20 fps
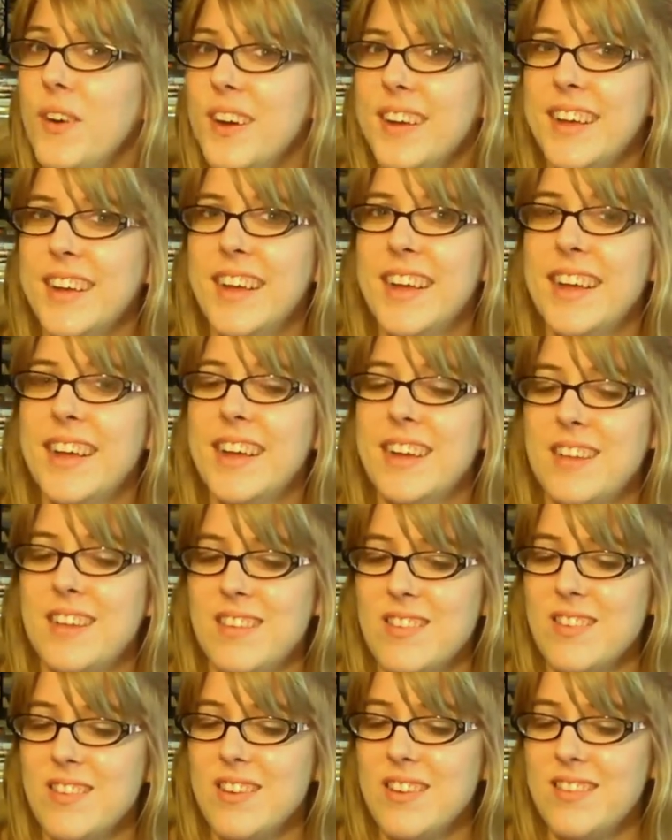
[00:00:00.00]

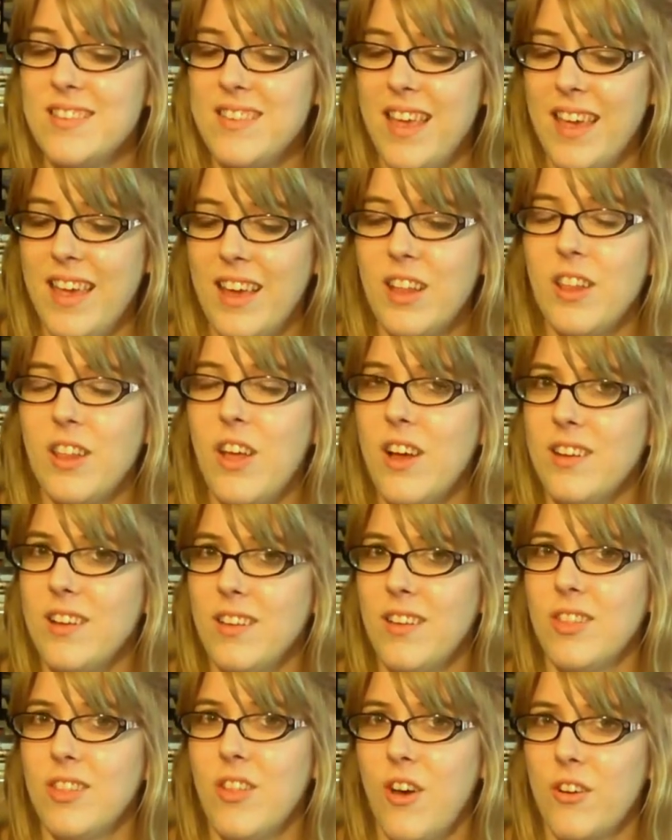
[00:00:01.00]
It's gonna take a lot
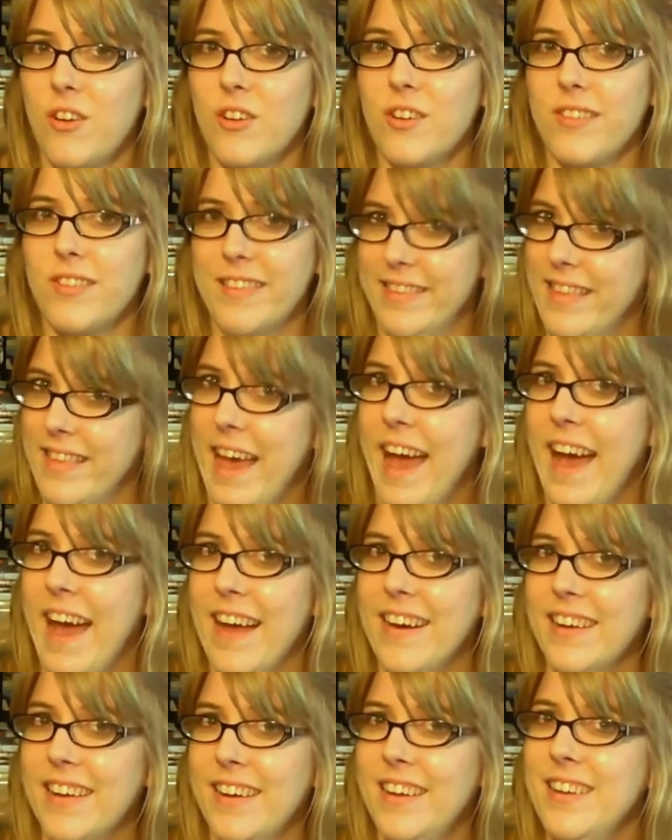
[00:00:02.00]
longer than
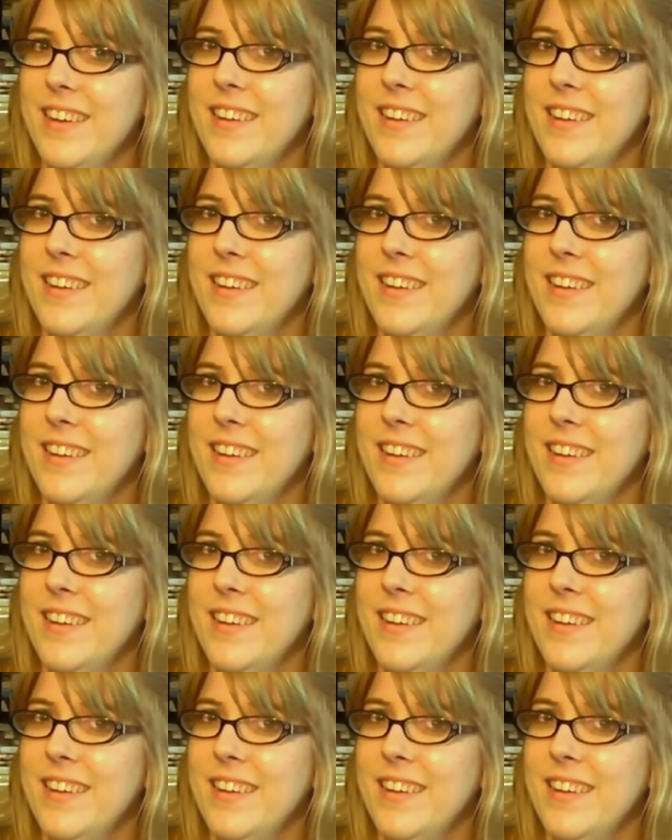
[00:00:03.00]
that.